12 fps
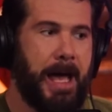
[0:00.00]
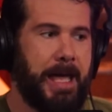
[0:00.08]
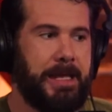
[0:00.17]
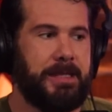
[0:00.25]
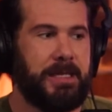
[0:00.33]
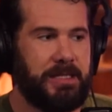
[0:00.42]

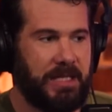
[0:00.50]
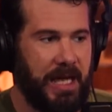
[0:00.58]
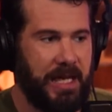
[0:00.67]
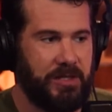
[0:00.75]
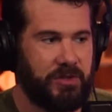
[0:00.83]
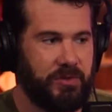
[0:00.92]
In this
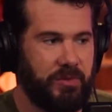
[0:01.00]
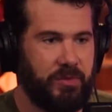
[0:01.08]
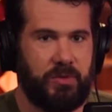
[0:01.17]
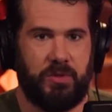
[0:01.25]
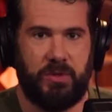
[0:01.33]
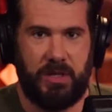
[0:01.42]
case,
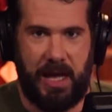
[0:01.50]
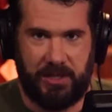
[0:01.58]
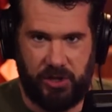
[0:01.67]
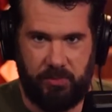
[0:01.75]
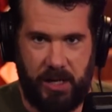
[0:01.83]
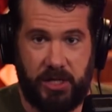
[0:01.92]
not
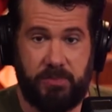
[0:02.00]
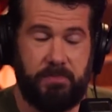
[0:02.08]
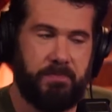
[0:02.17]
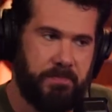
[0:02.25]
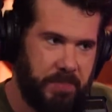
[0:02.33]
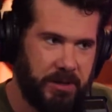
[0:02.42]
so much,
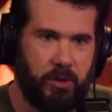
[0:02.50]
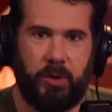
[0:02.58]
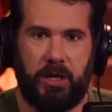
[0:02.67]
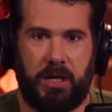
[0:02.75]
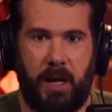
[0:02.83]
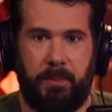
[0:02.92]
but there
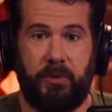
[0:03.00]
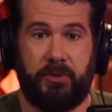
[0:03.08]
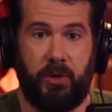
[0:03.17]
were a couple.